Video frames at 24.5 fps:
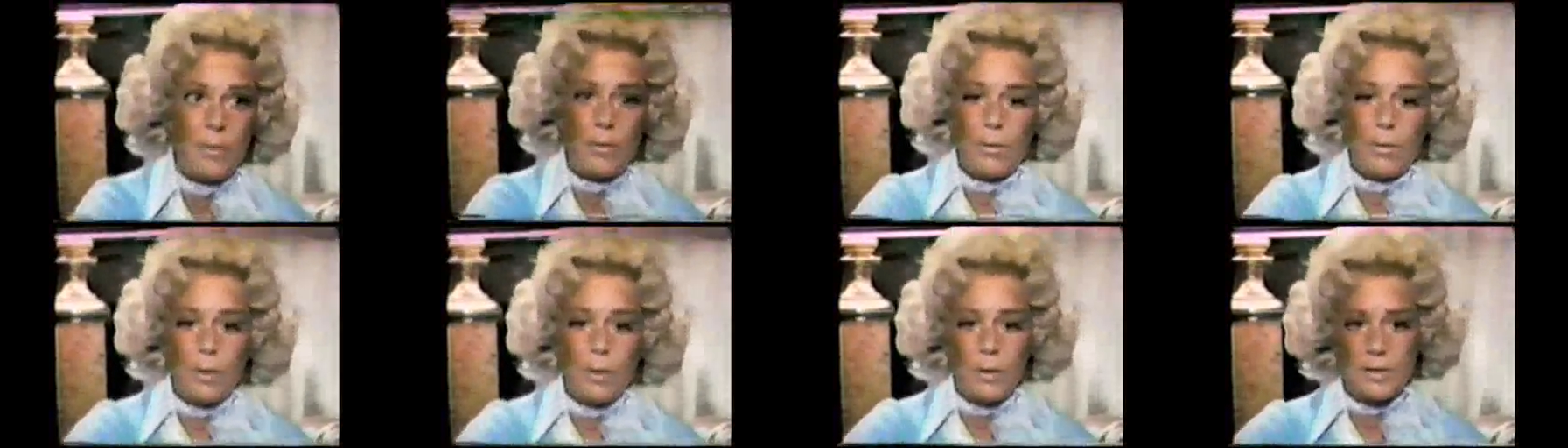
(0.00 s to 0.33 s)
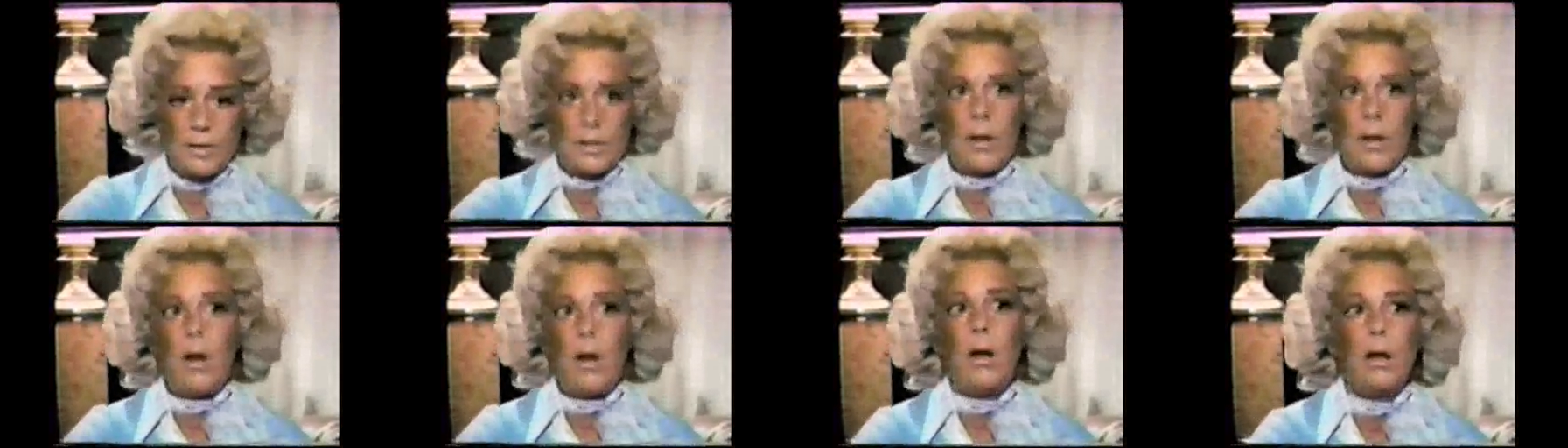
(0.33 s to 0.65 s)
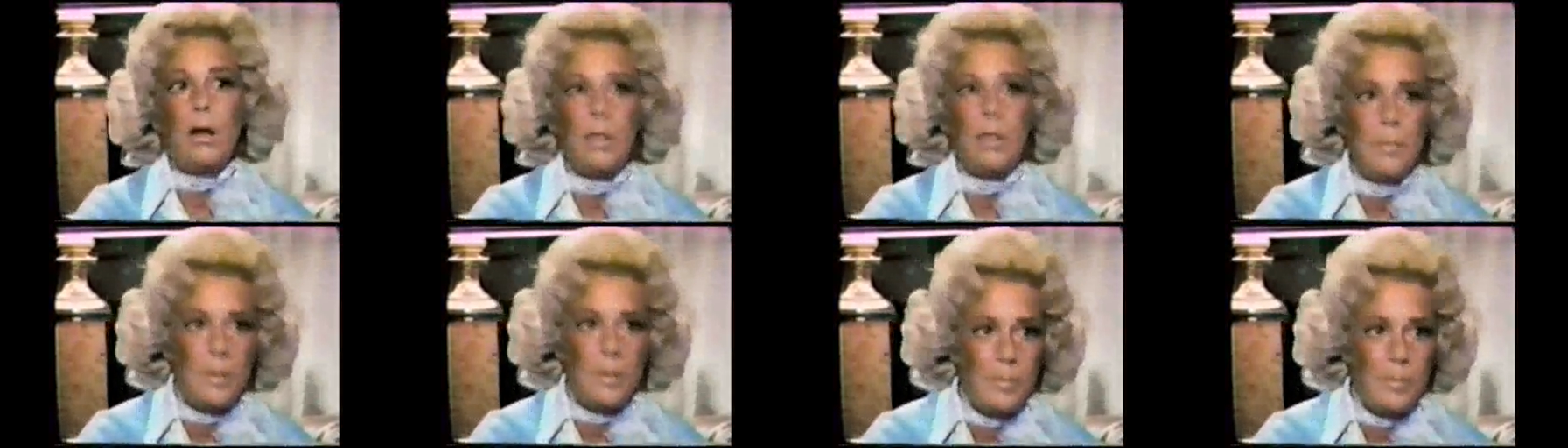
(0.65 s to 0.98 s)
I, they were always
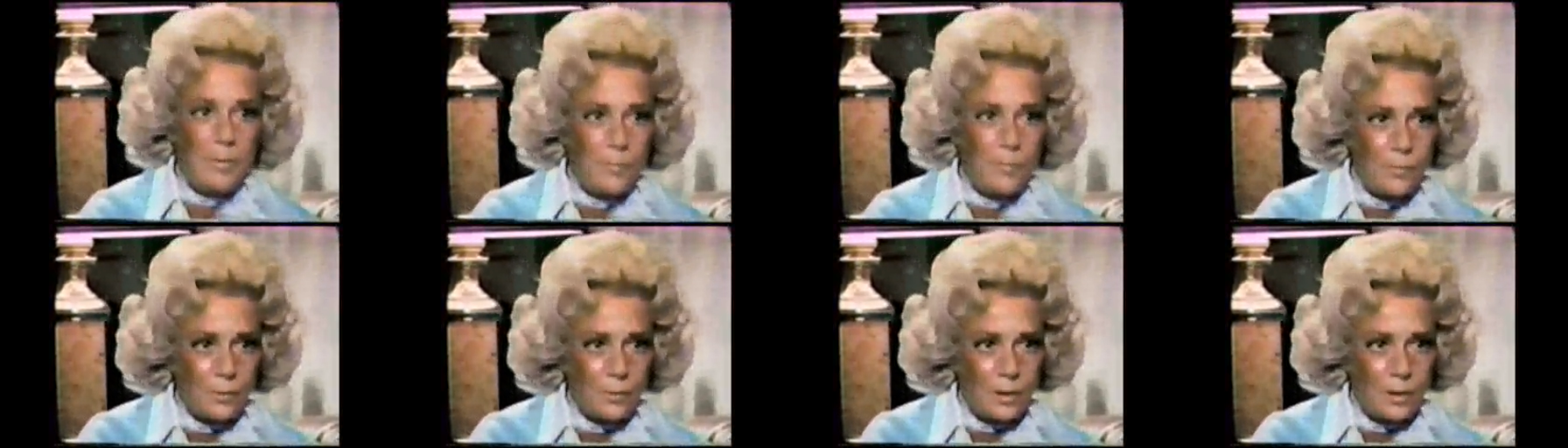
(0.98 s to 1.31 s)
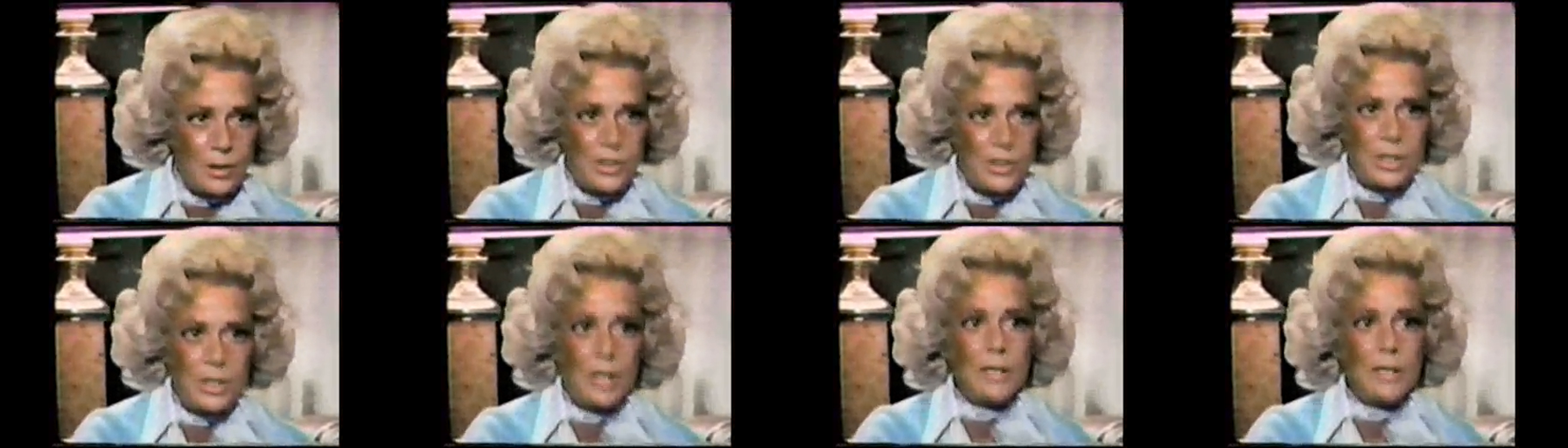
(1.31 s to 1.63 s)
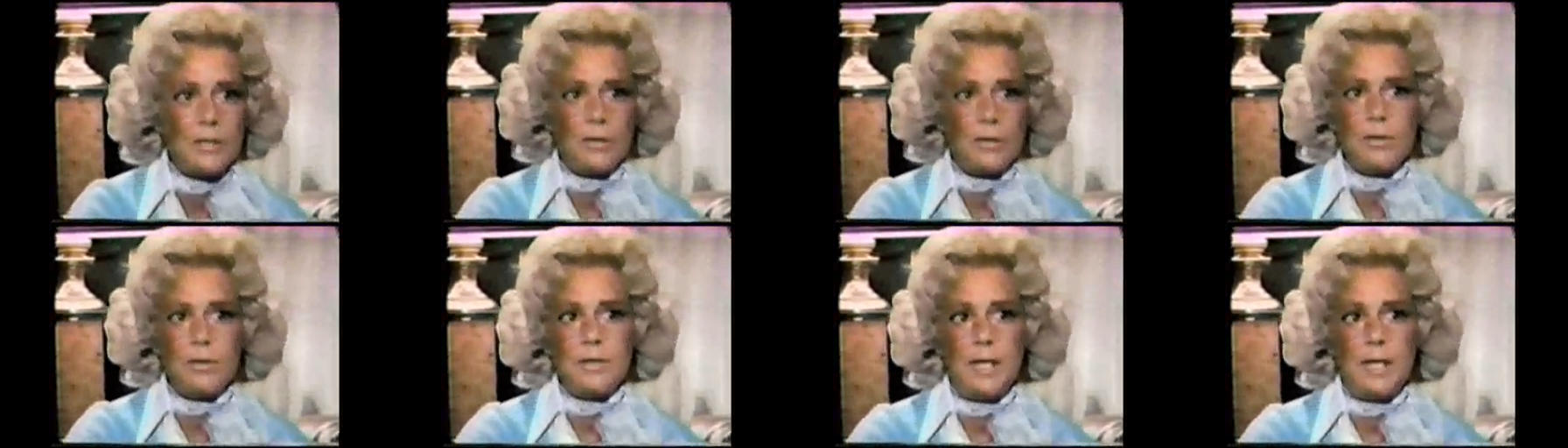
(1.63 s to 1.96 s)
hauling me before a
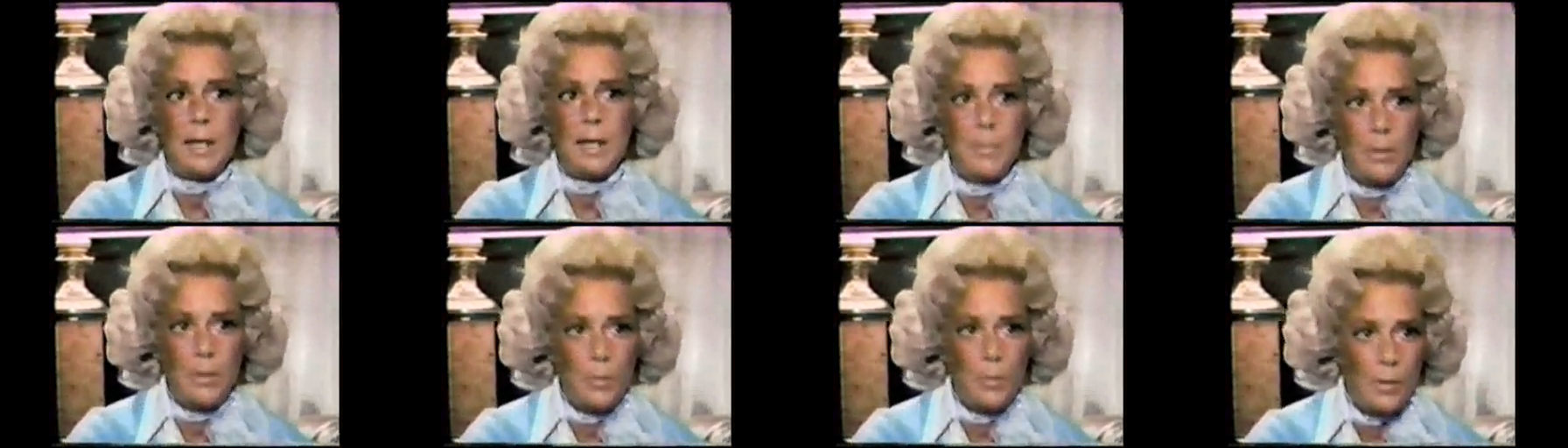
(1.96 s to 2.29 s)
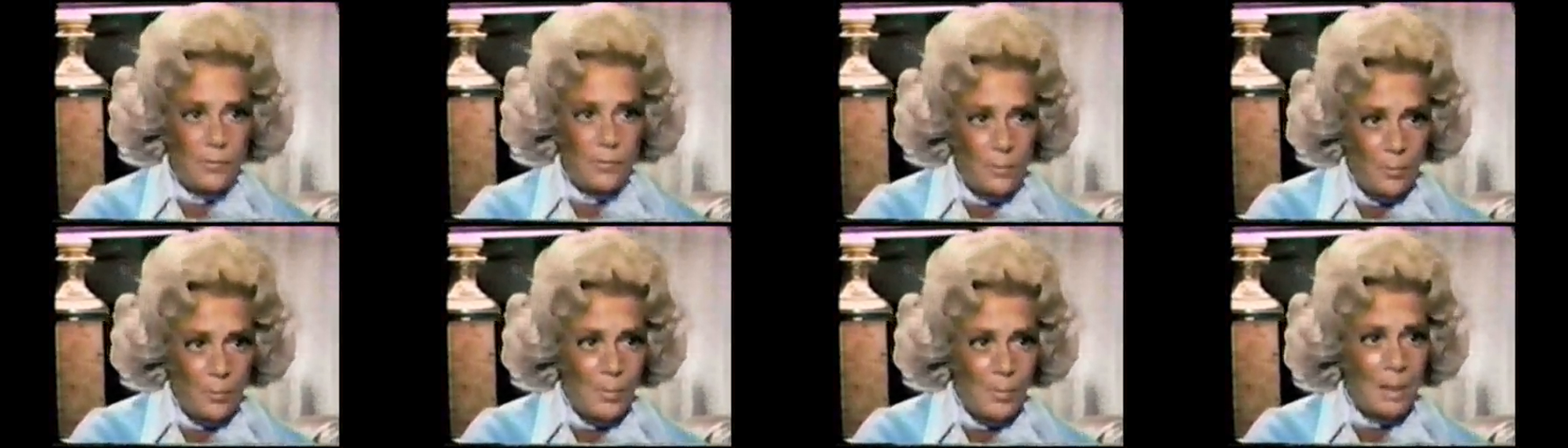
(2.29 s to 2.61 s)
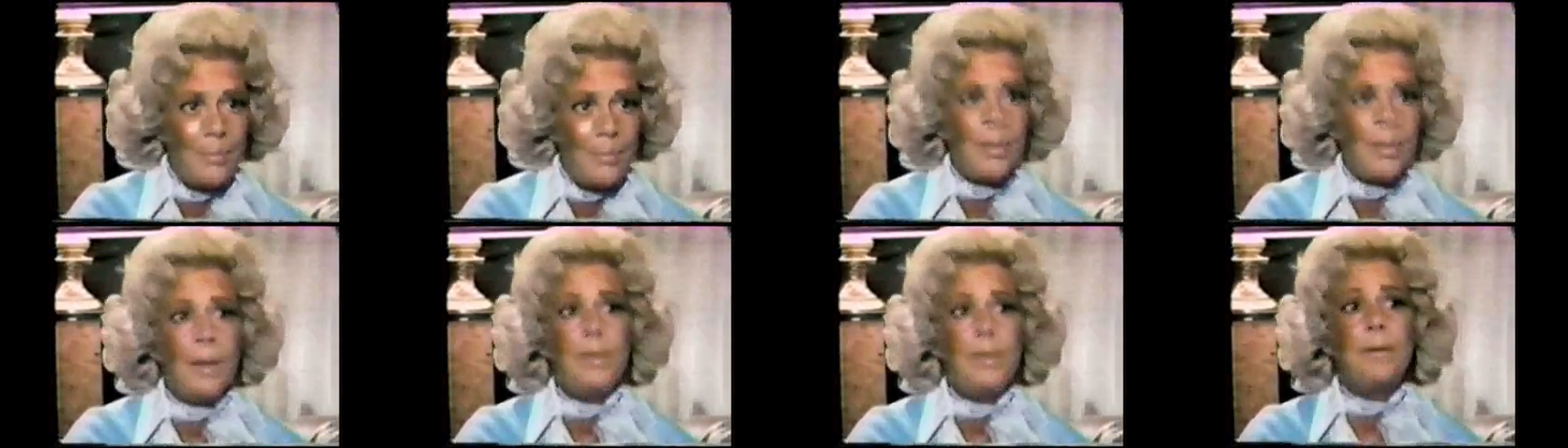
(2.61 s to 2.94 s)
judge, going to take me away
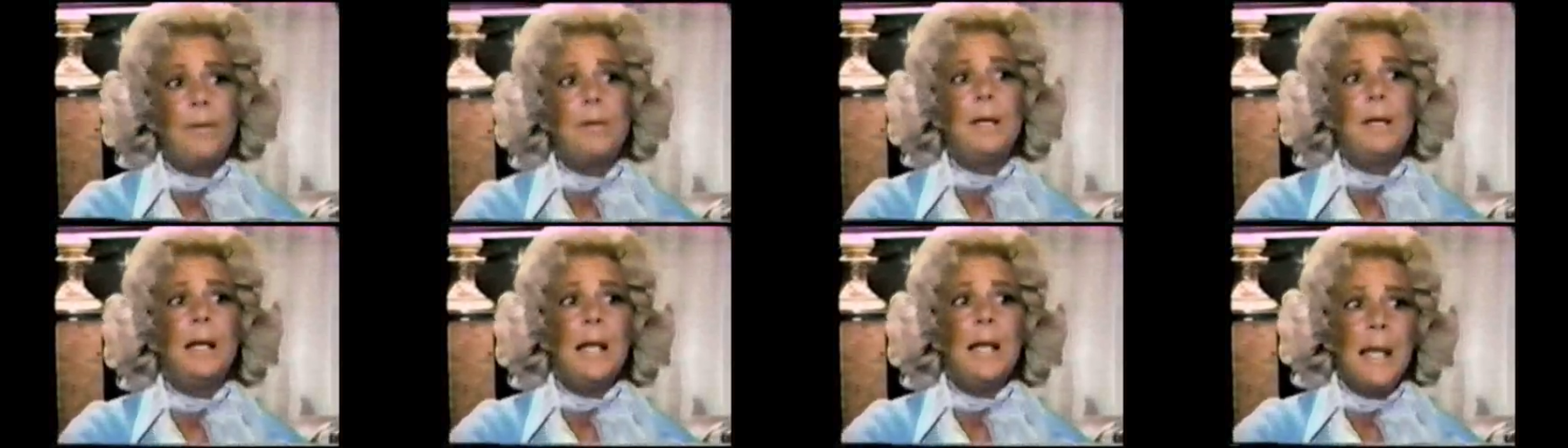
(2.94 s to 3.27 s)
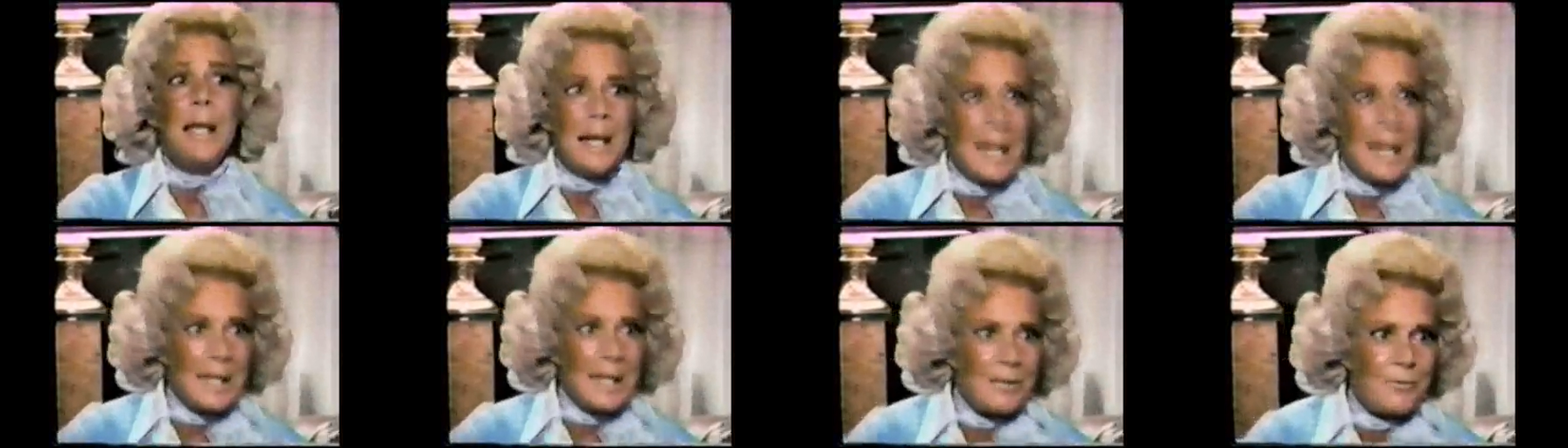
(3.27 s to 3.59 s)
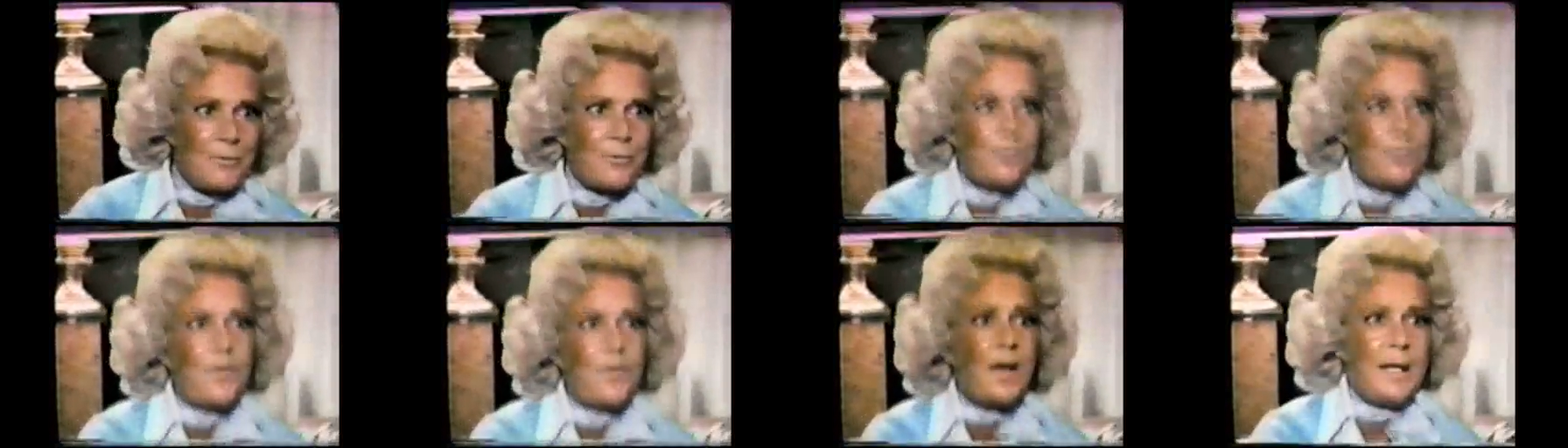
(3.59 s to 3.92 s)
from my mother, and
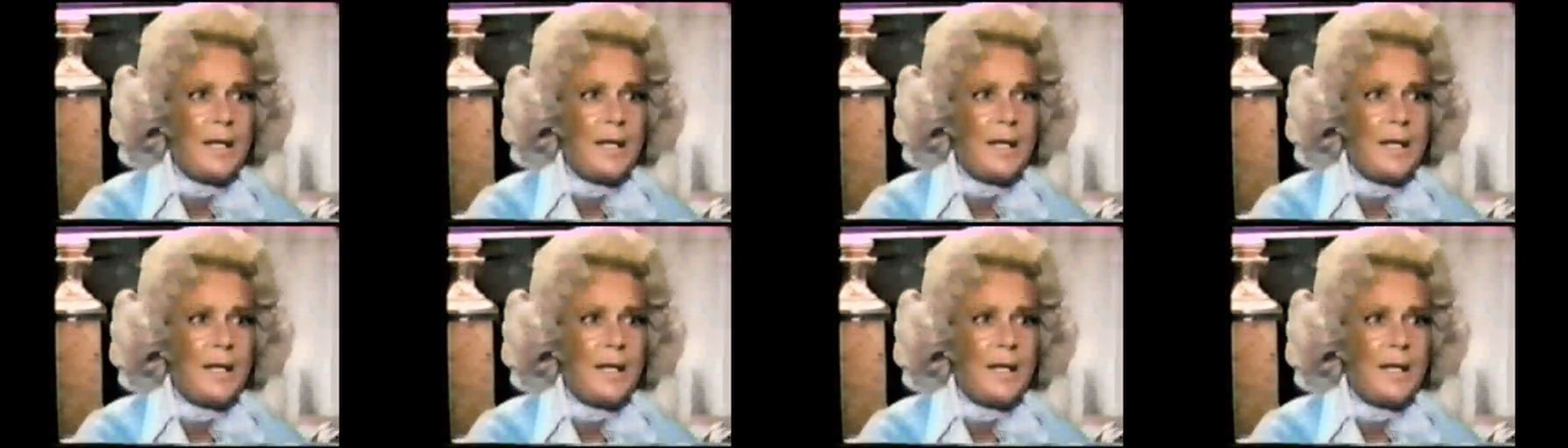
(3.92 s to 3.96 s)
I'd